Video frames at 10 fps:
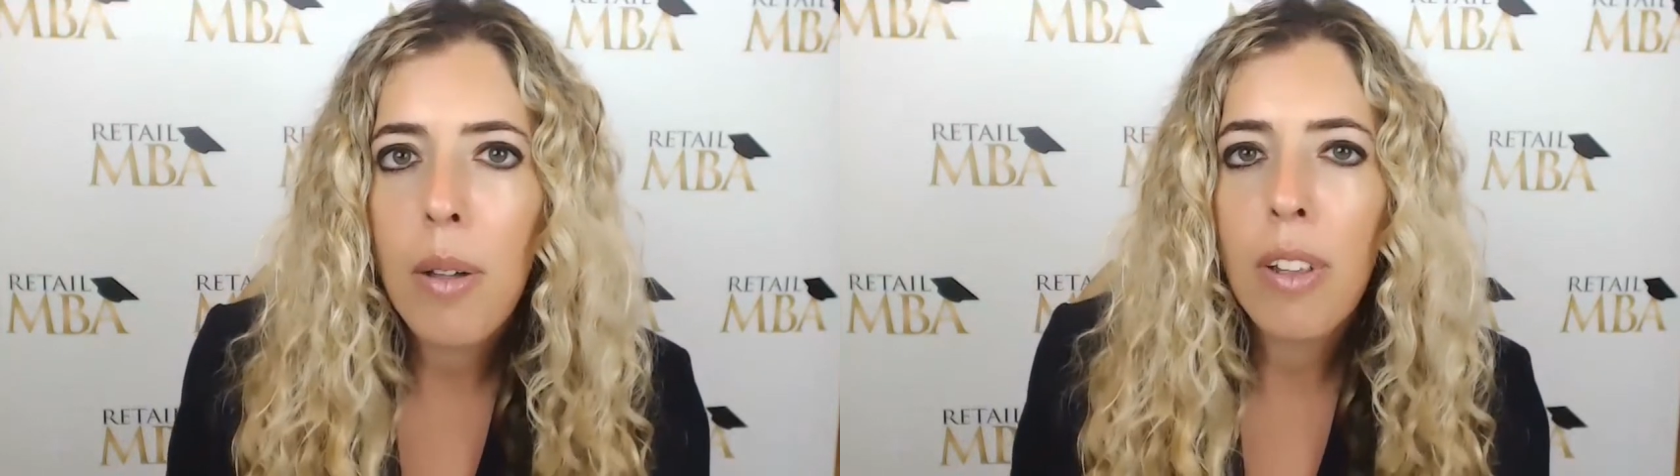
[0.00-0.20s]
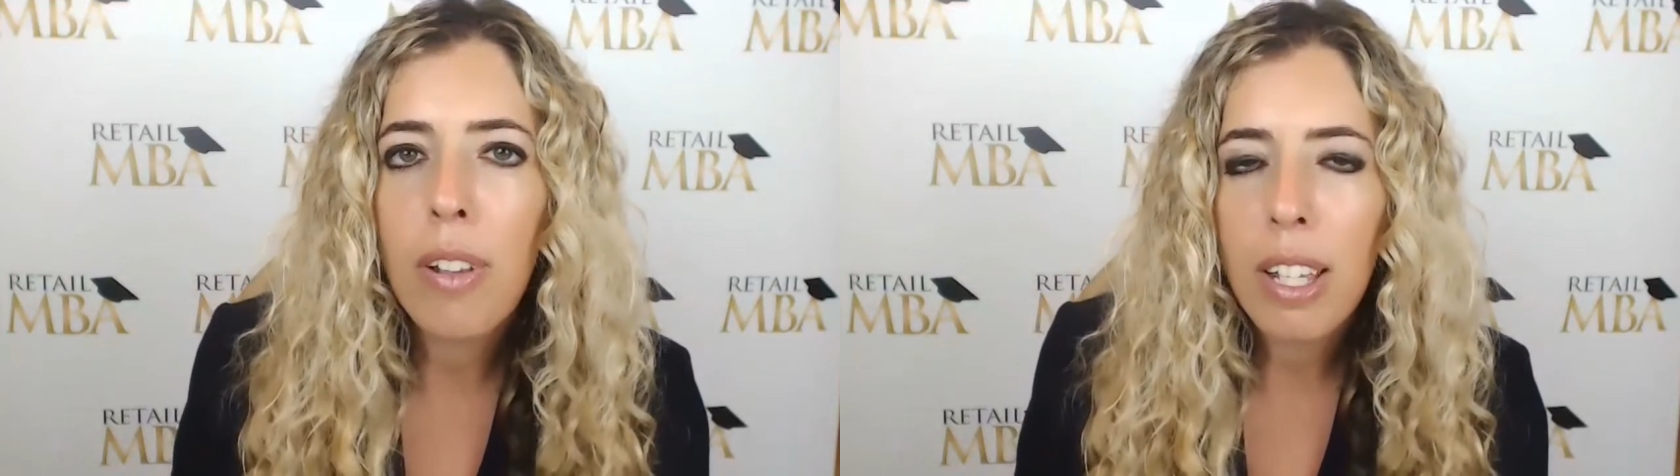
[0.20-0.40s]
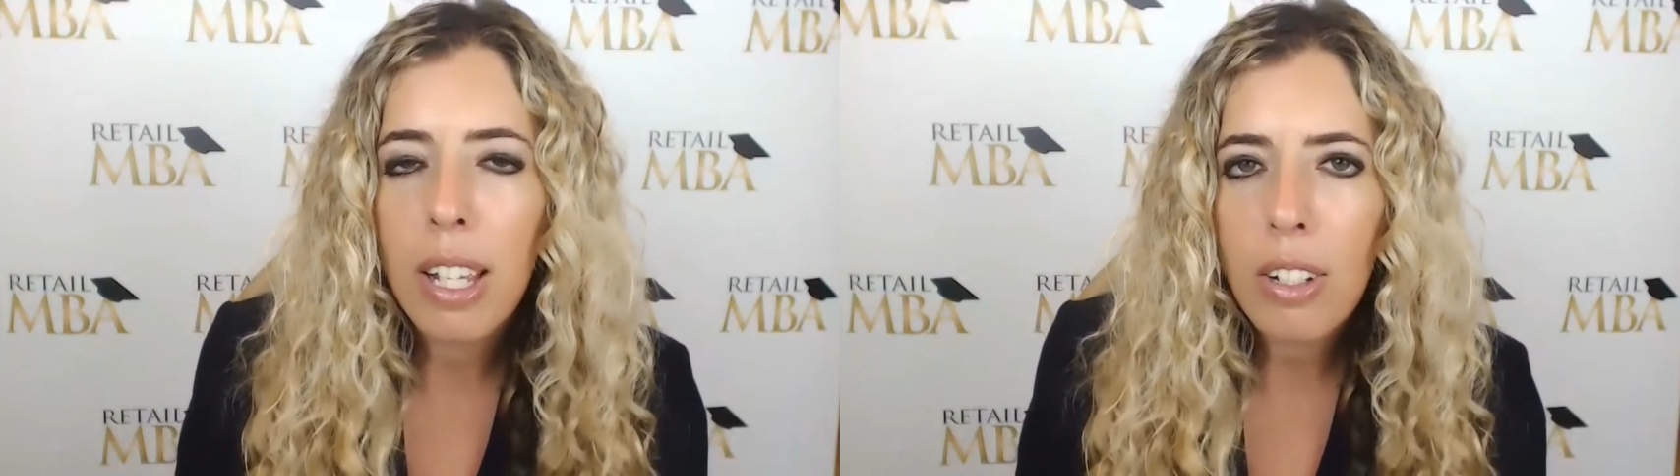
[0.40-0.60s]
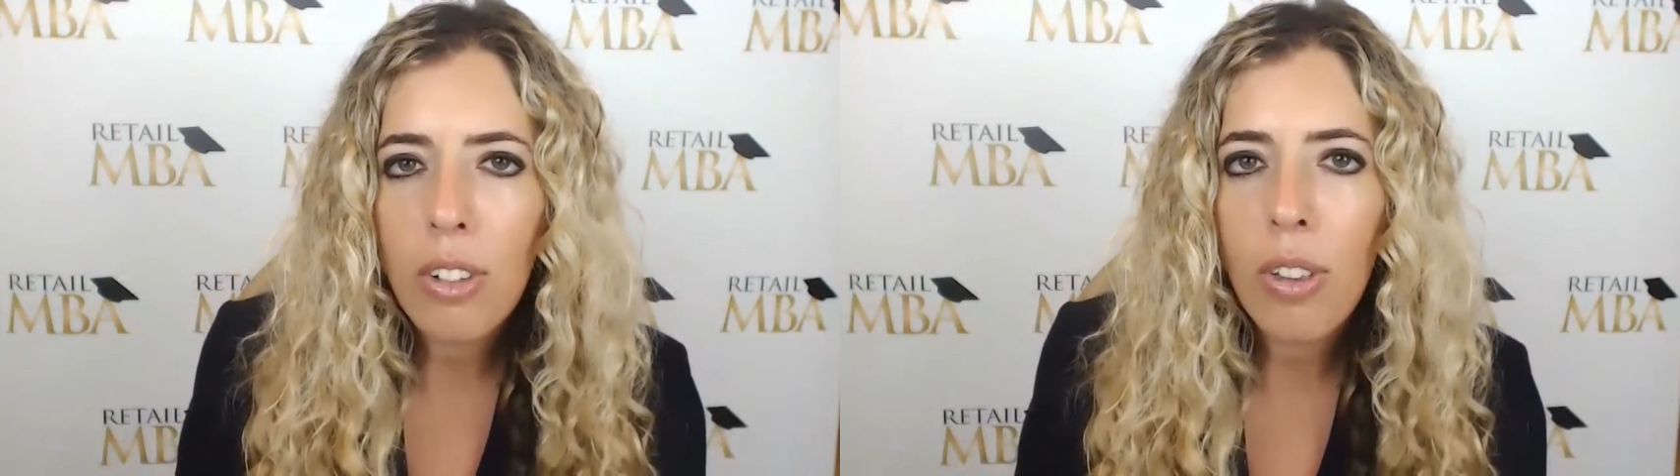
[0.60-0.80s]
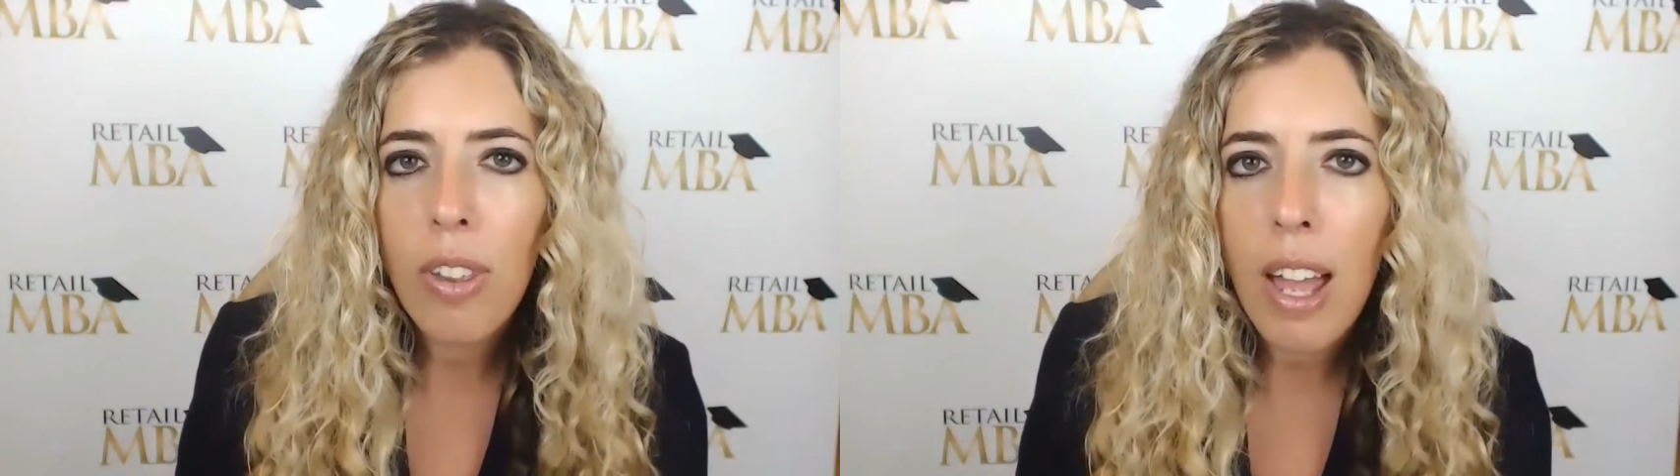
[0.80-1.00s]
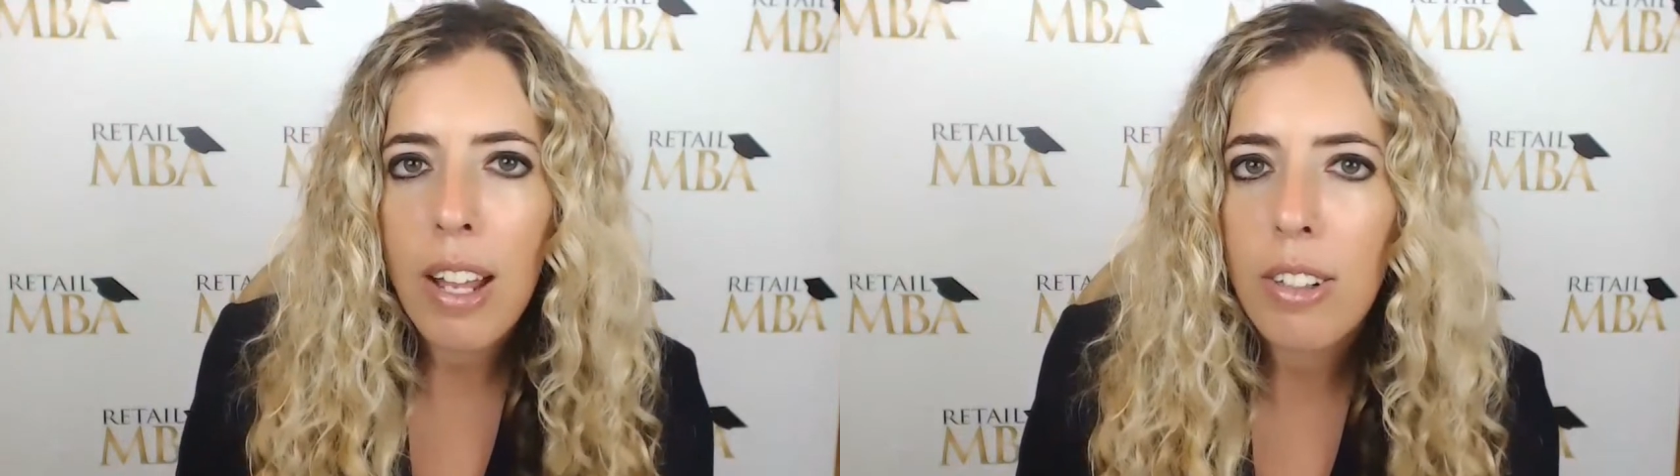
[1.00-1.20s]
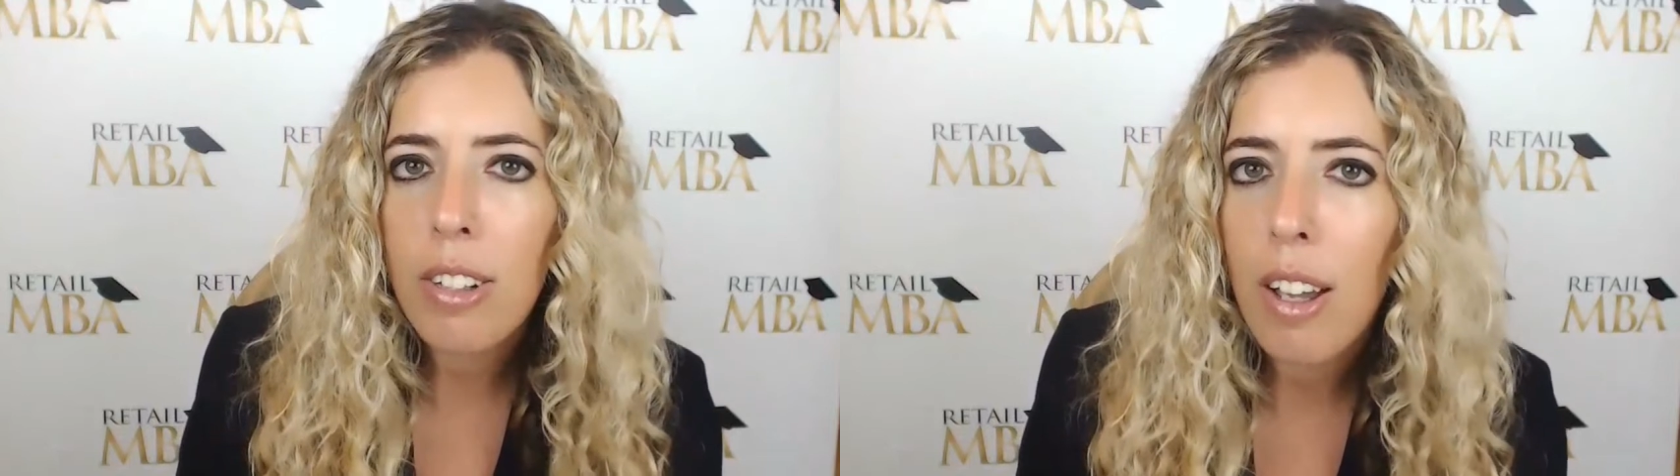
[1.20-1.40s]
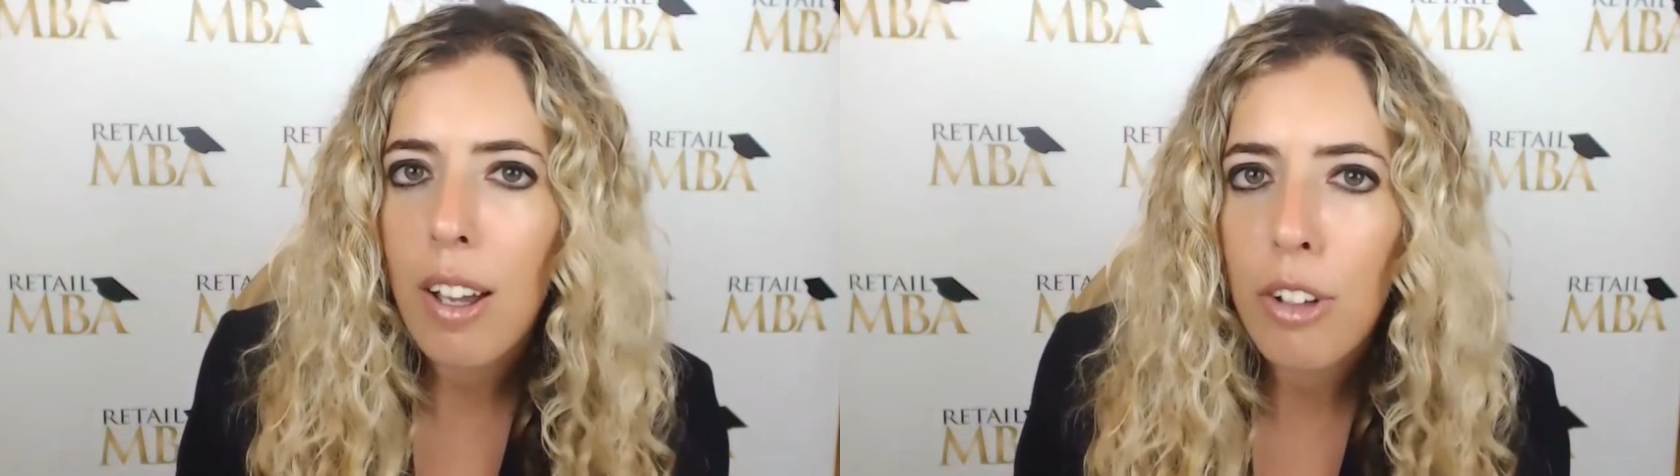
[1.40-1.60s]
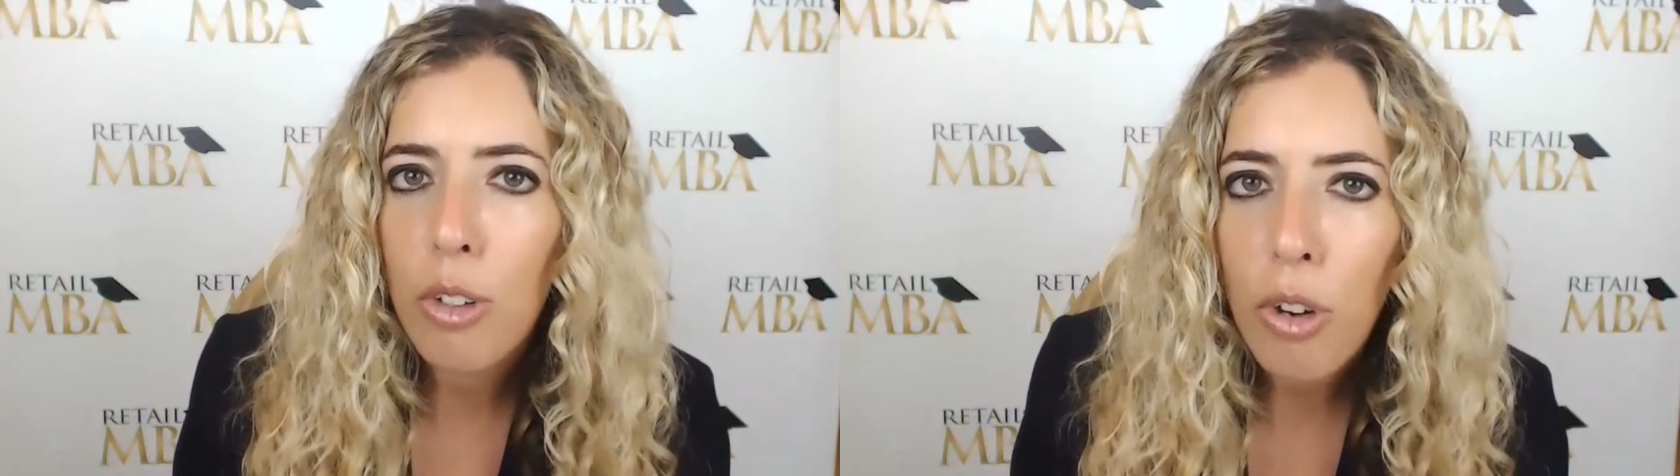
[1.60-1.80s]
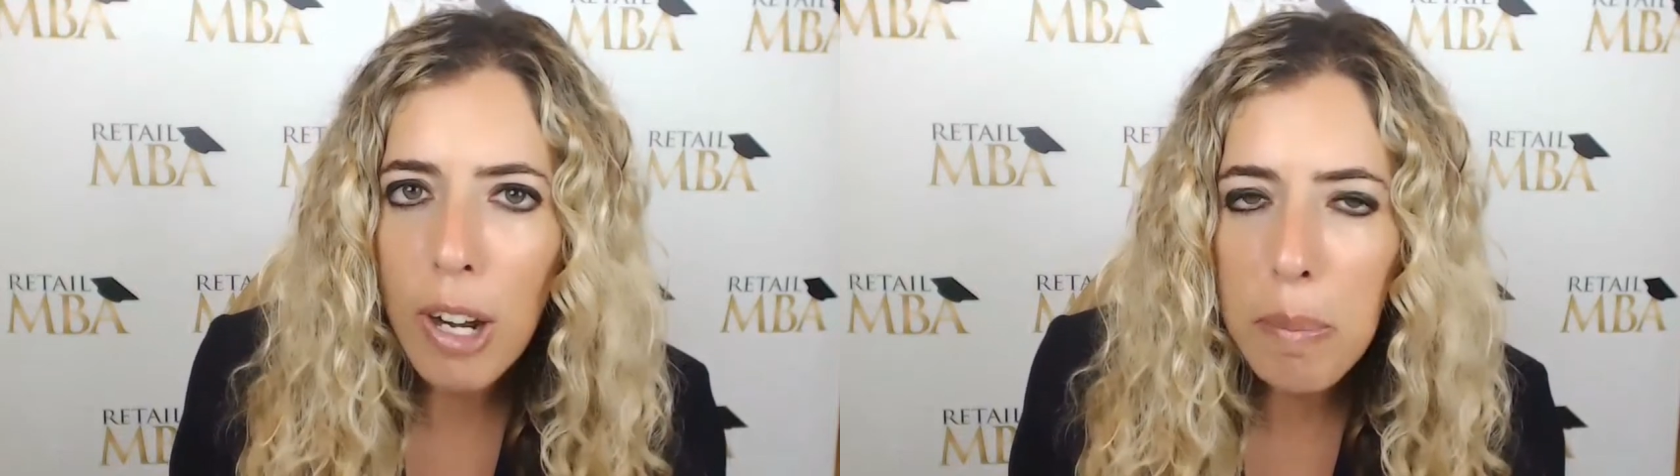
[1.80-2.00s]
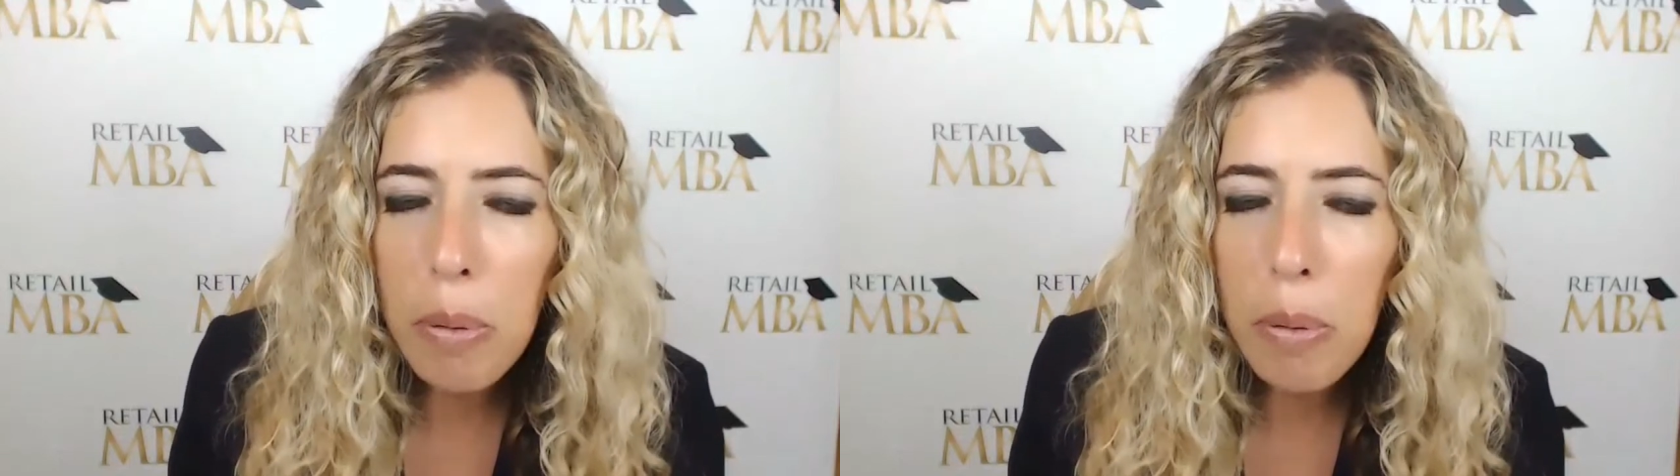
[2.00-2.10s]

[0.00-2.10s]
The link to that training